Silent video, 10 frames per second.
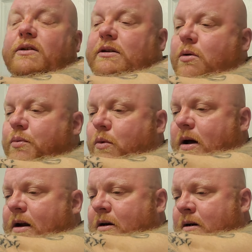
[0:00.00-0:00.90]
with soap and
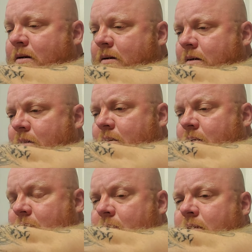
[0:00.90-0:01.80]
water.
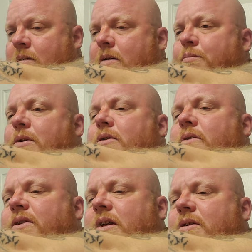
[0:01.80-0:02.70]
I'll put it
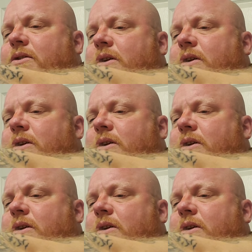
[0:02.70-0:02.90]
over there to